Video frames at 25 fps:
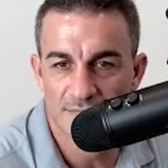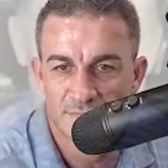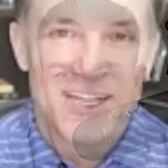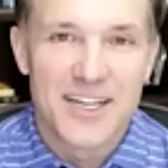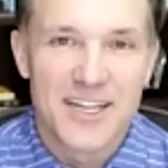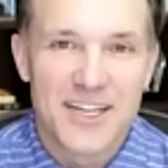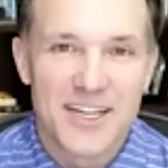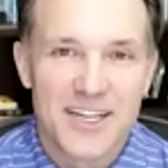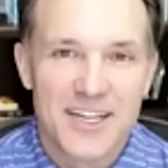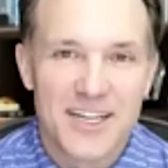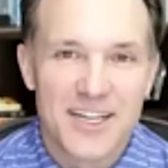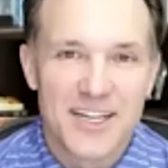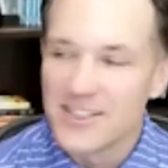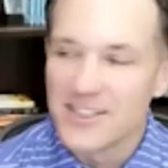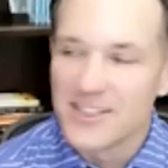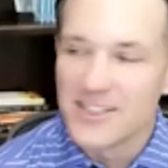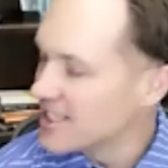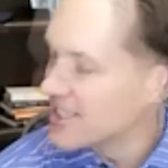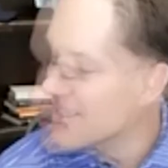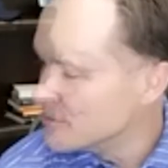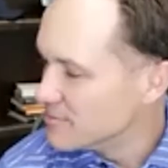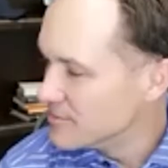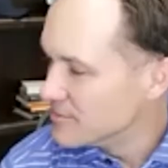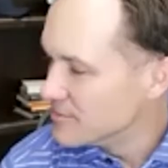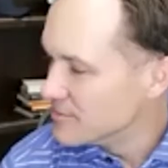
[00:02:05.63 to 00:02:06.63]
there's
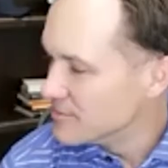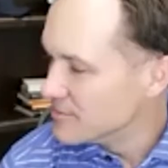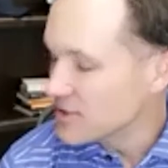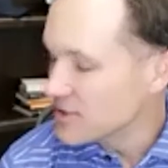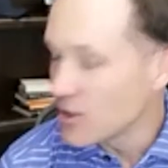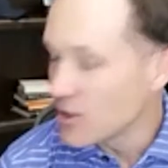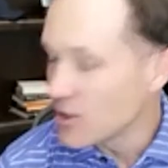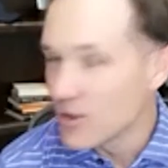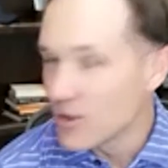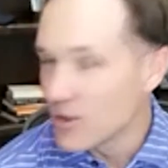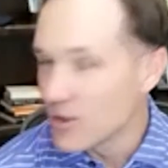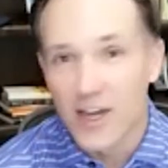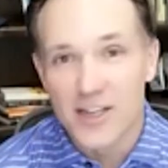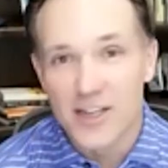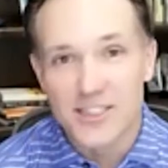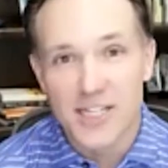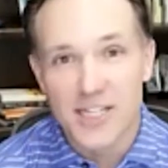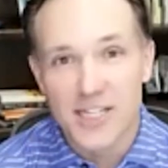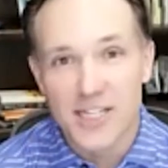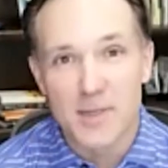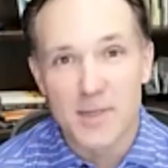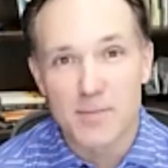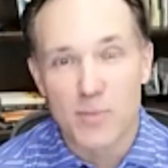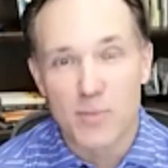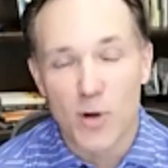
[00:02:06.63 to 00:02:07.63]
a song, Young, Dumb,
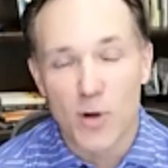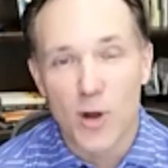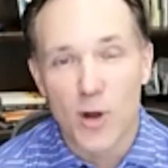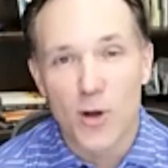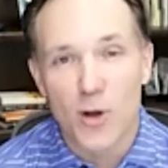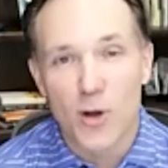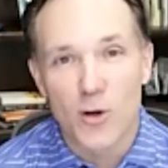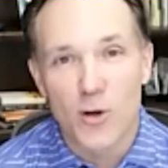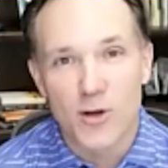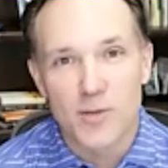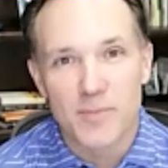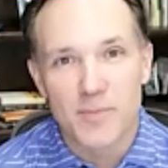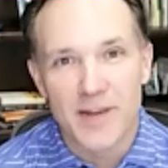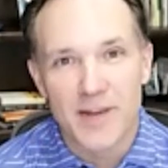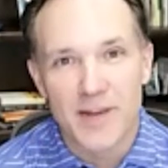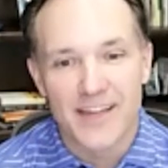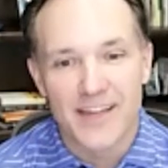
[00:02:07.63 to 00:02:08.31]
and Broke, but I think